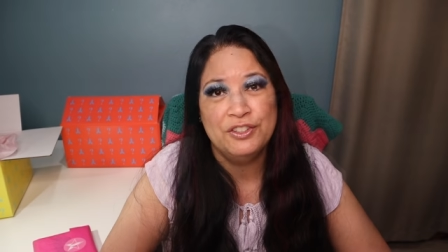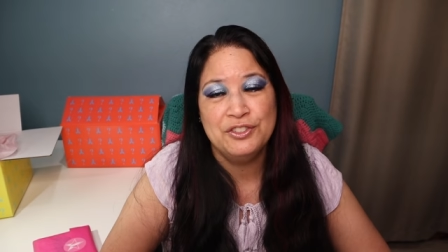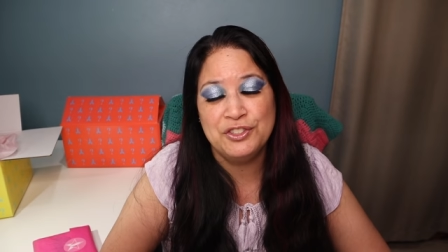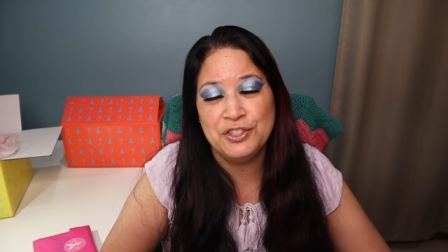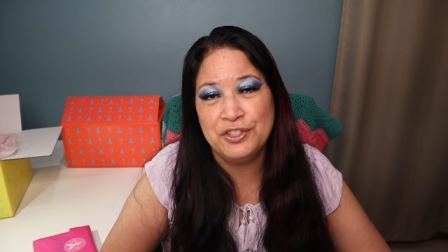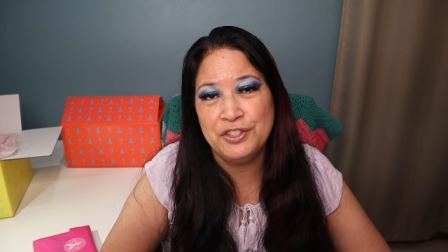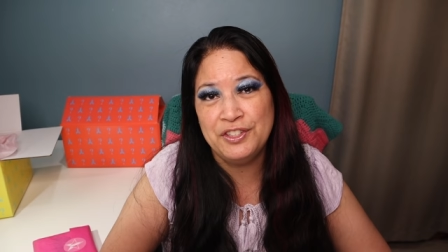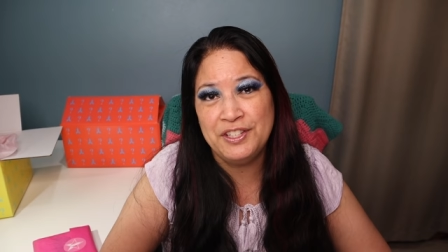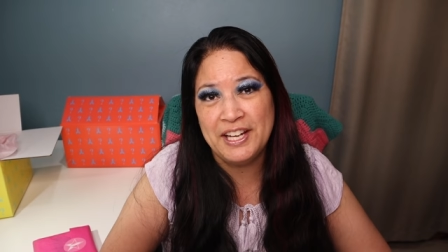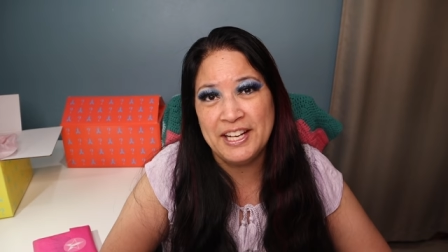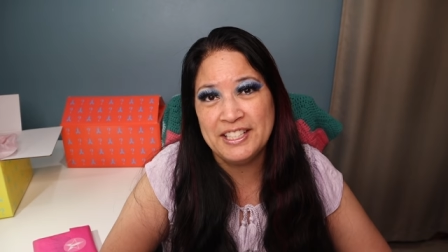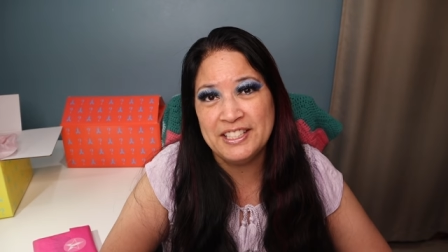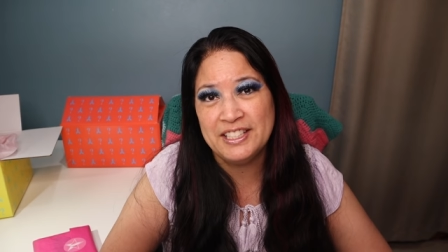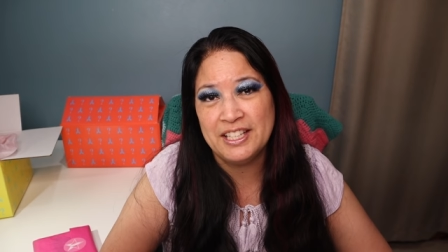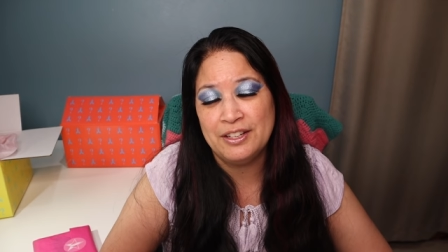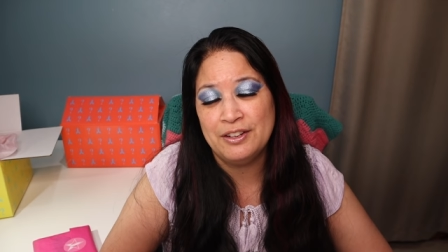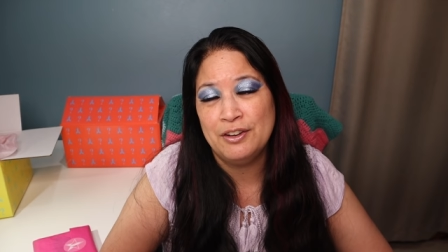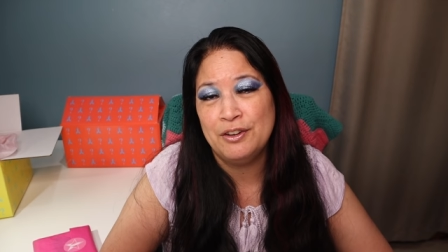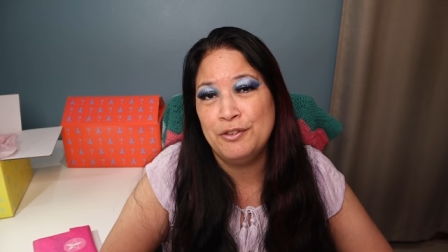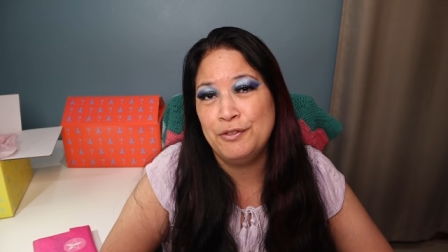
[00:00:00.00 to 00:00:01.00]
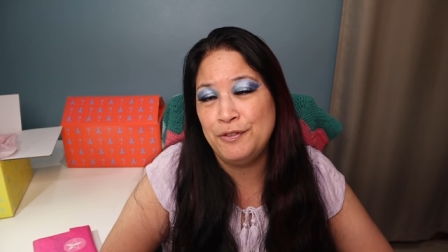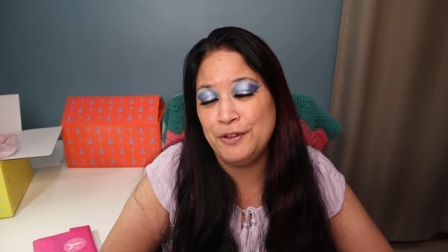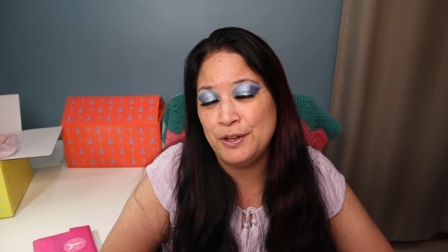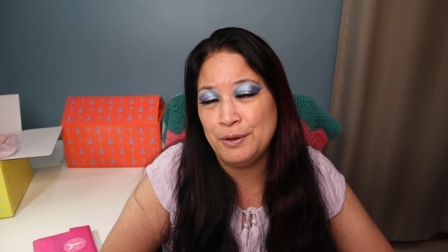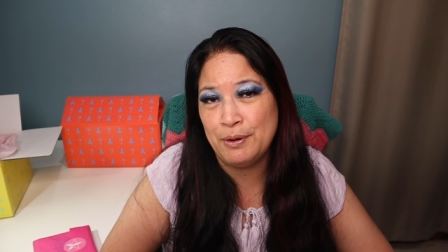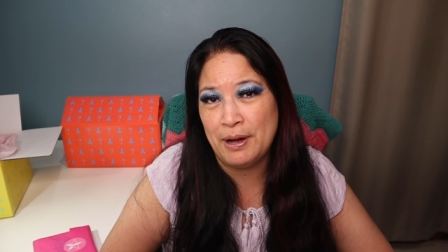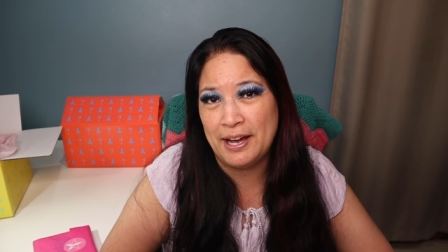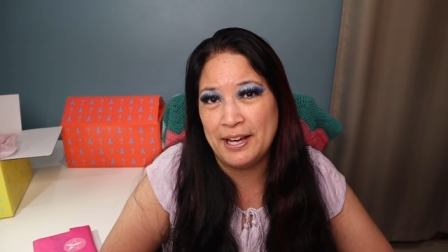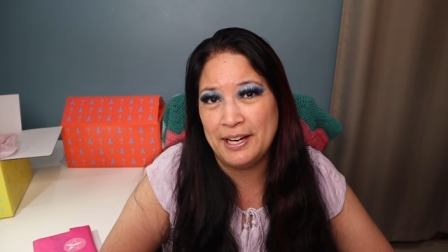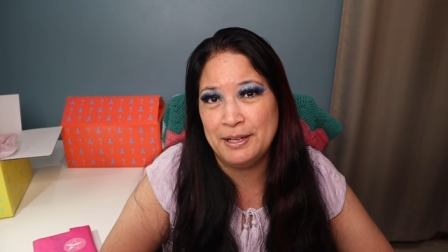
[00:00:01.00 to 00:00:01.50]
So the next
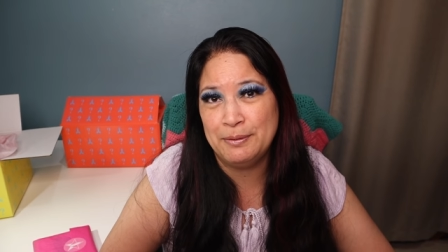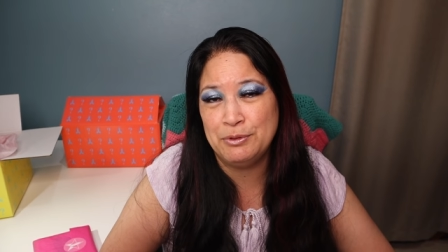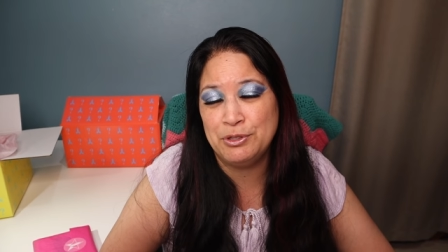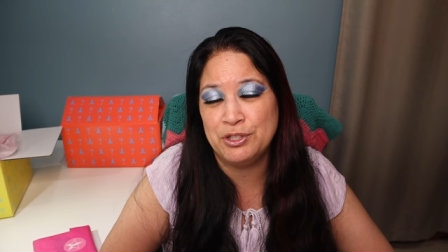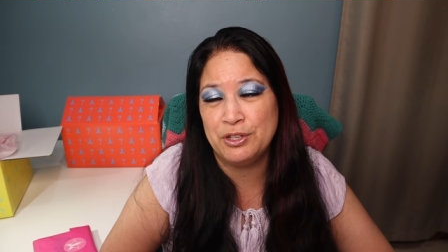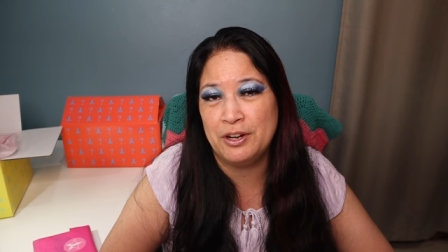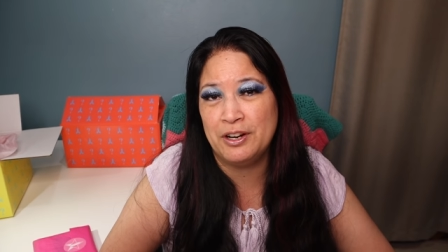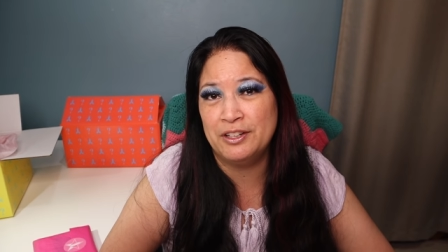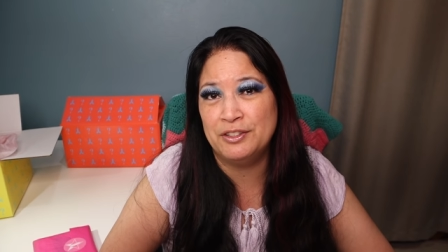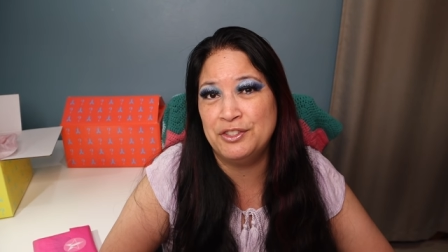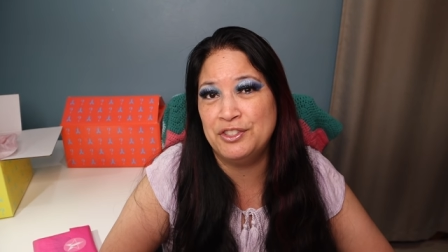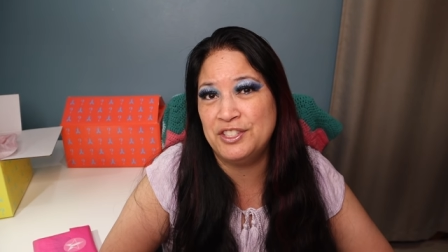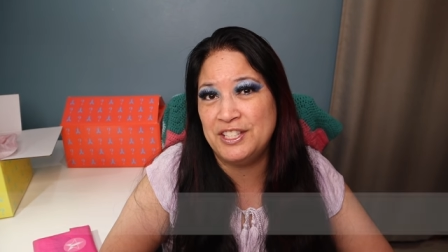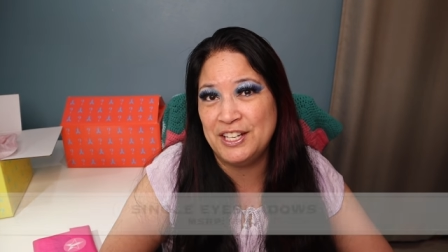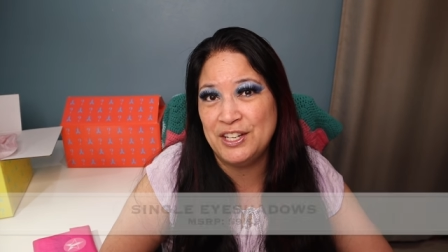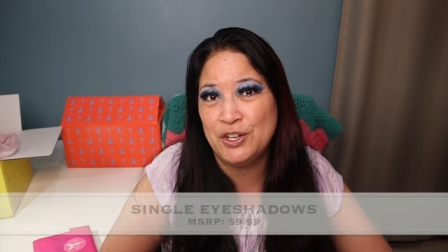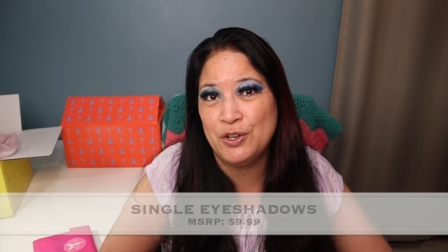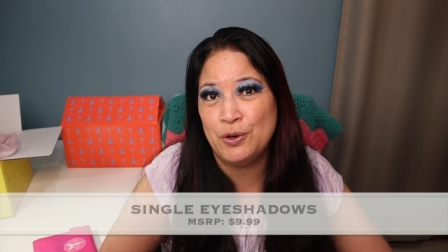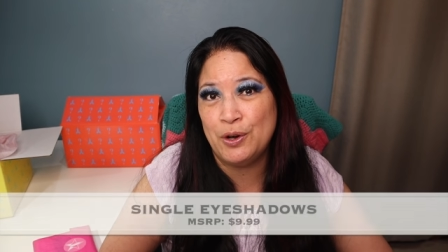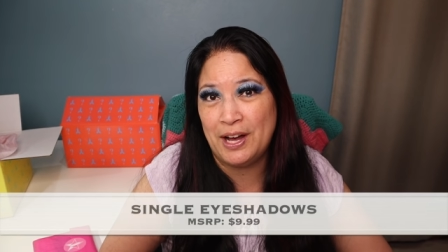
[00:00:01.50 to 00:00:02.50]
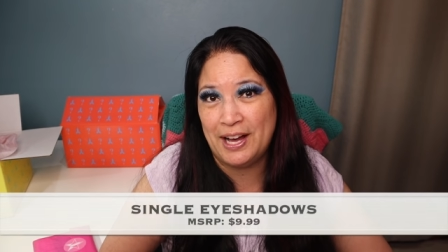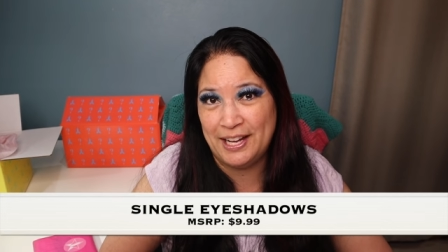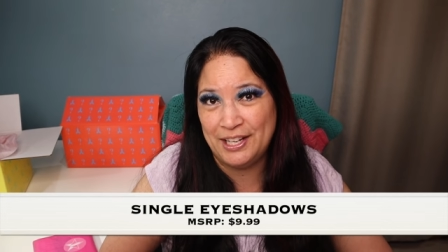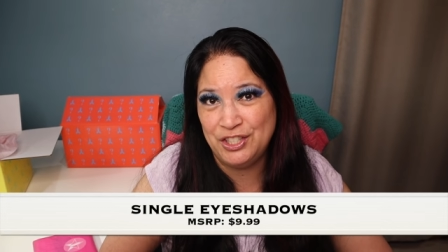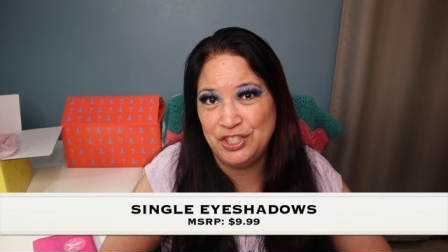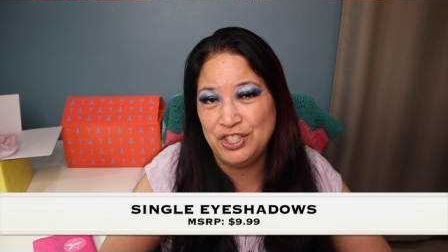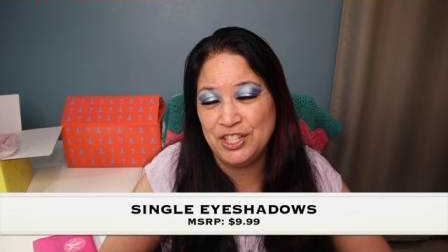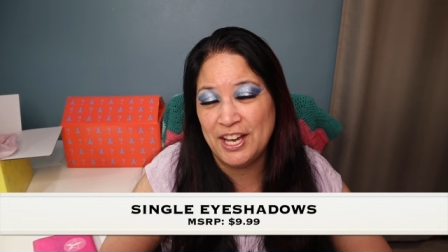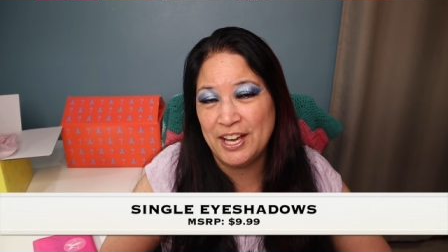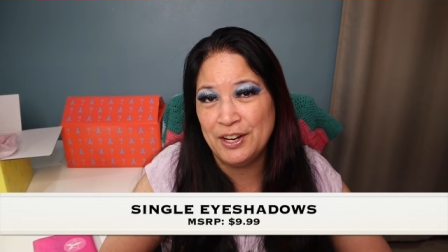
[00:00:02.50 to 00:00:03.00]
few items are single
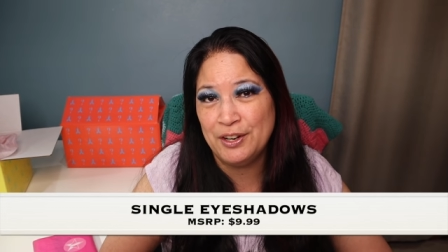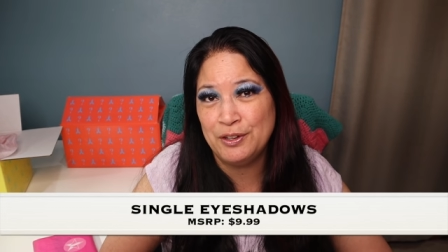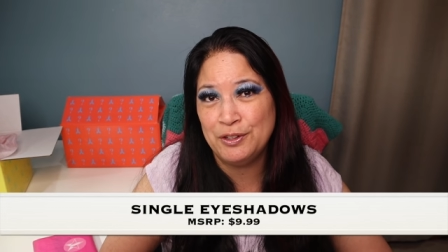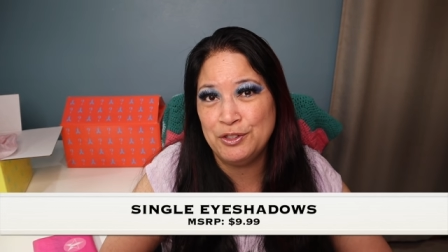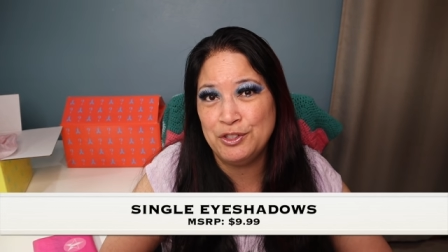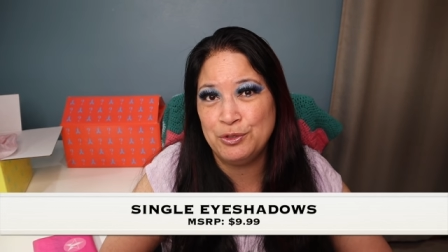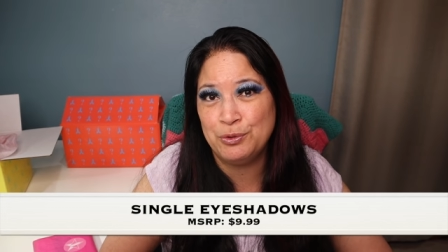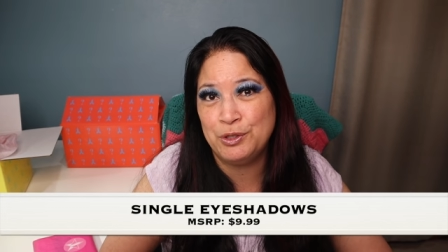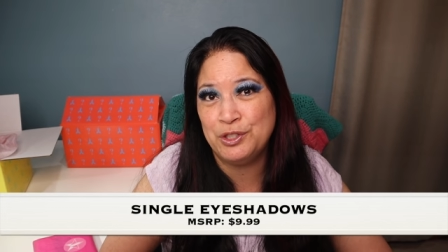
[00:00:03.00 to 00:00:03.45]
eyeshadows,